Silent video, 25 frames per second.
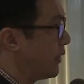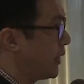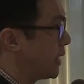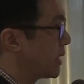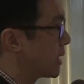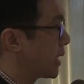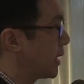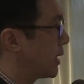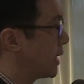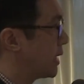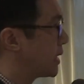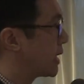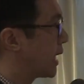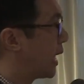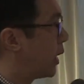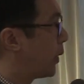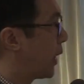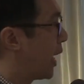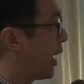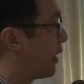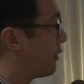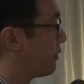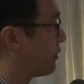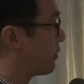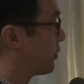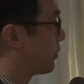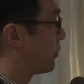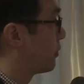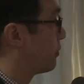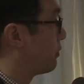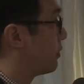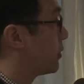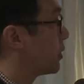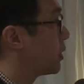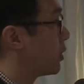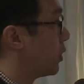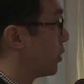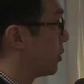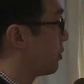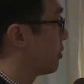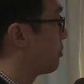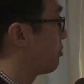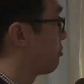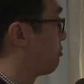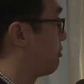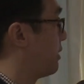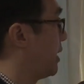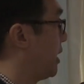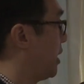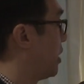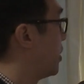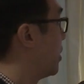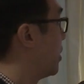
of these studies now have got really